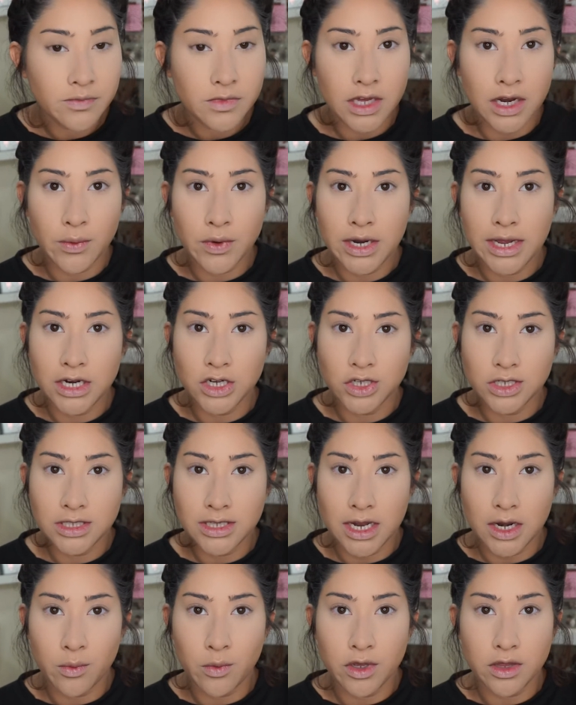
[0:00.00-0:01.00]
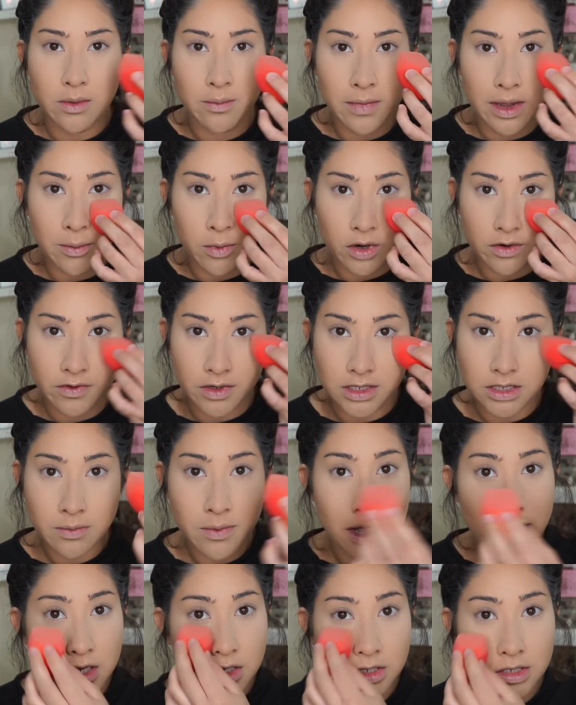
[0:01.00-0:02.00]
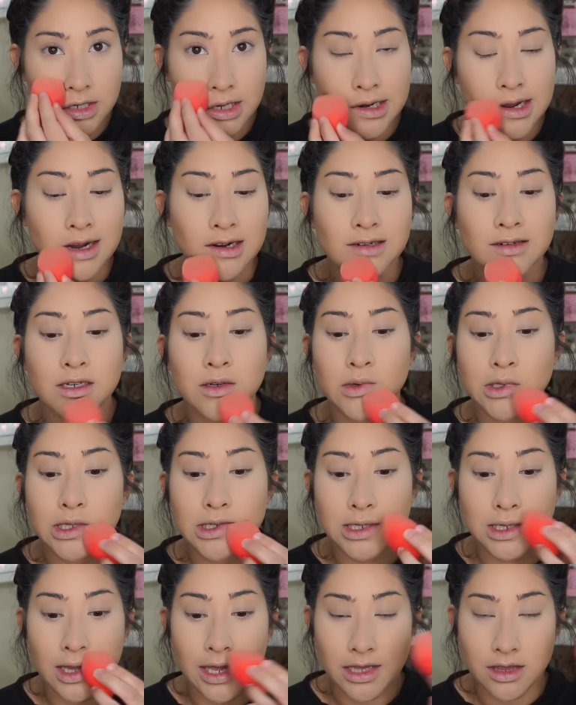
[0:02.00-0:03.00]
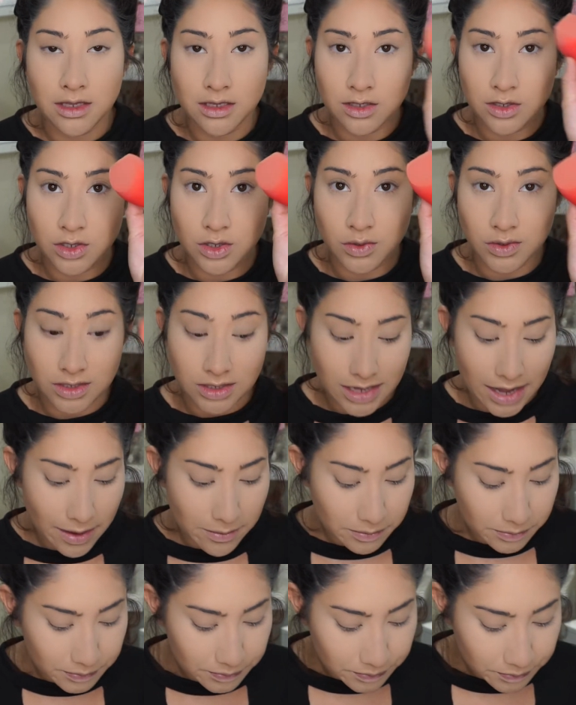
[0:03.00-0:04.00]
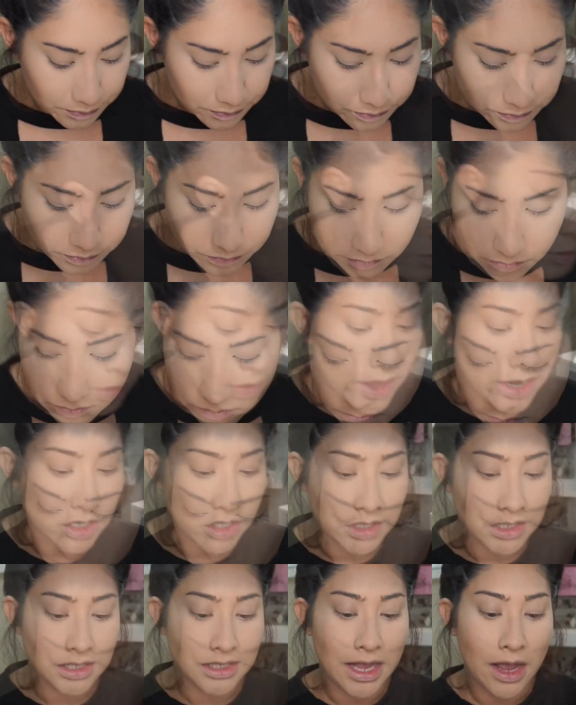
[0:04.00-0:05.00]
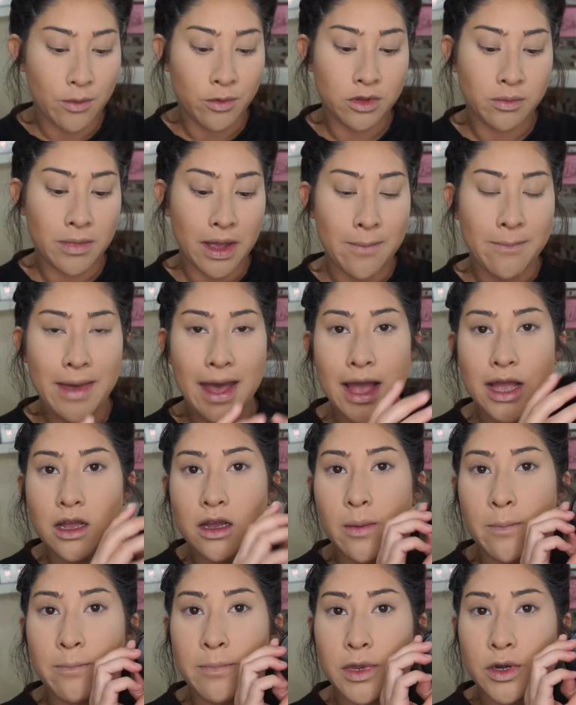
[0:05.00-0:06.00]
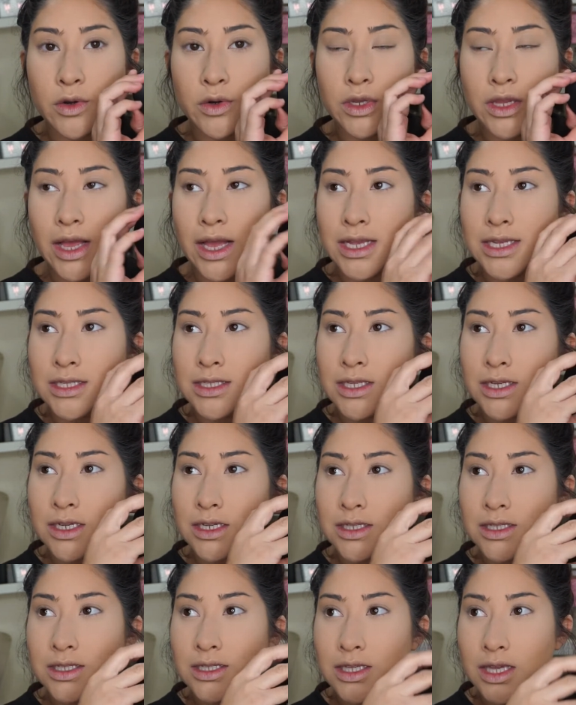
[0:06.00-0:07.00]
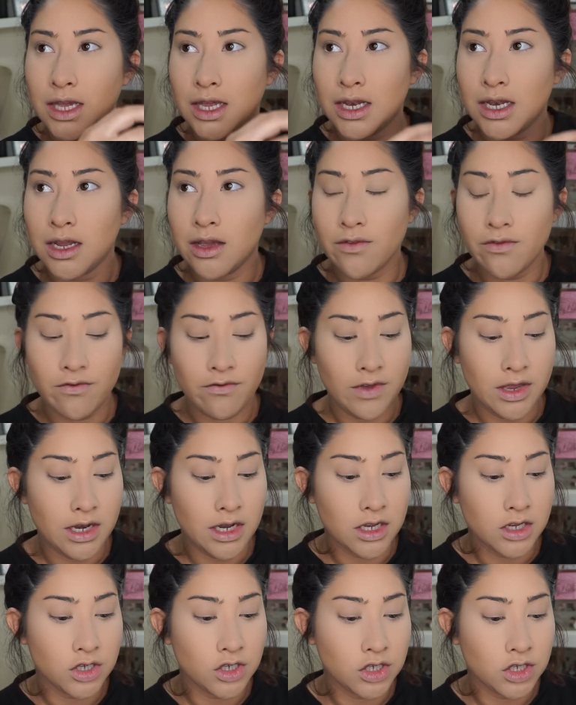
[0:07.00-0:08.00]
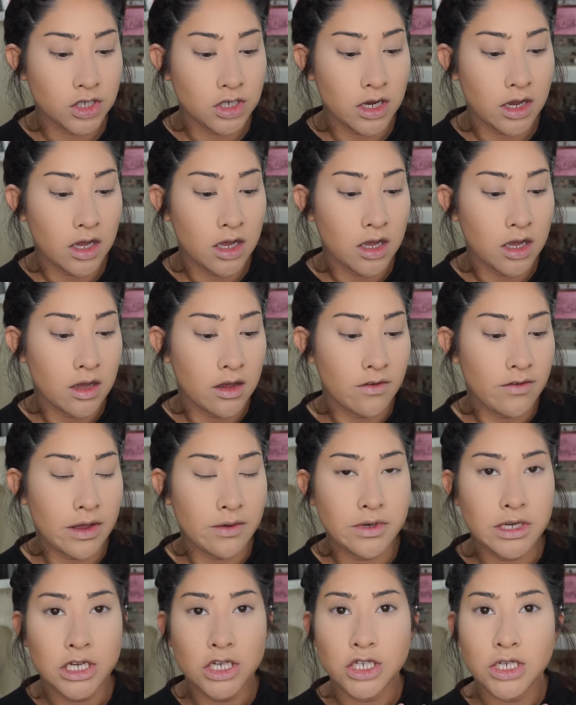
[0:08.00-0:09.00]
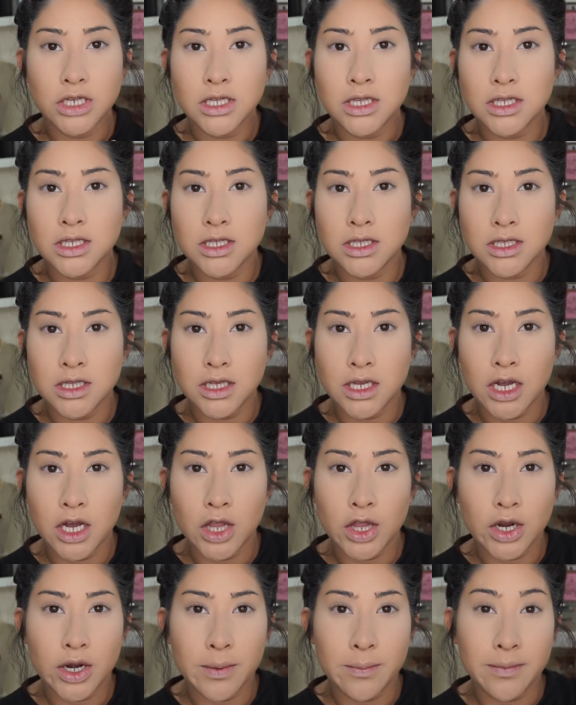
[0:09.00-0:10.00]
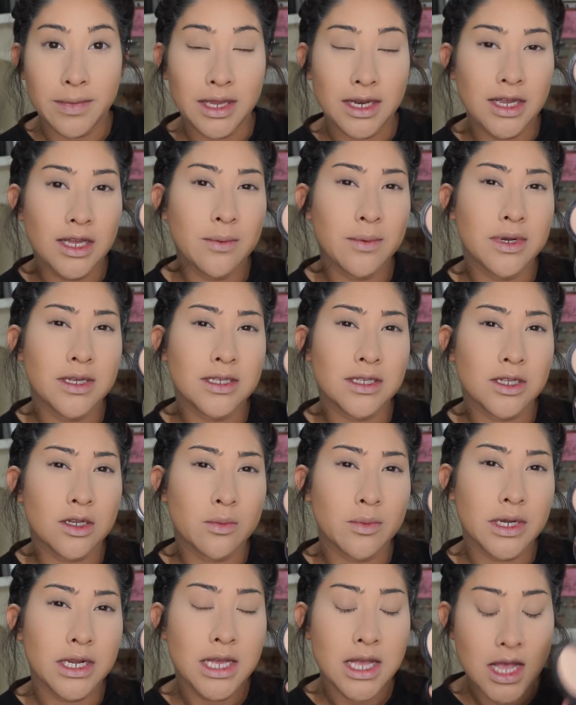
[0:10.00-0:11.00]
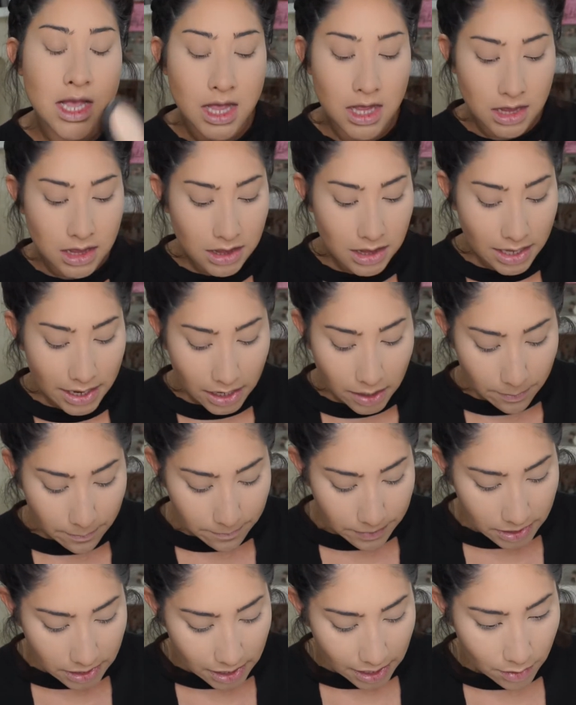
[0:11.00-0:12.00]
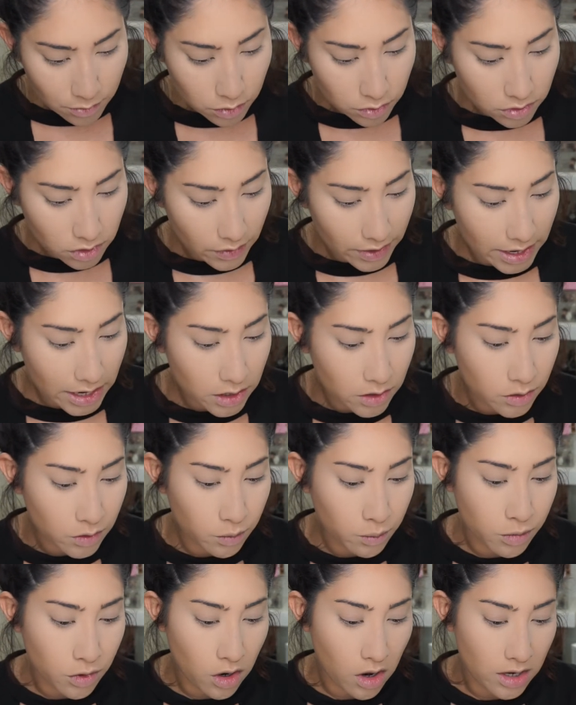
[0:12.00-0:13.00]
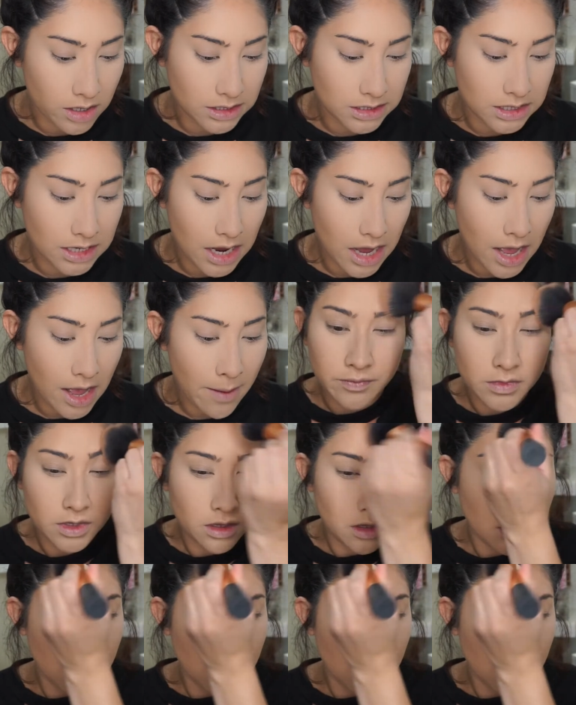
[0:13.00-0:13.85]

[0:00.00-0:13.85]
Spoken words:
And I went ahead and just set it with my Morphe Sponge, and I actually really did like this to set. I'm gonna go ahead and just set with my MAC Mineralized Skin Finish Foundation. This is in the color medium, and it's a little bit light, but I will go ahead and bronze it up.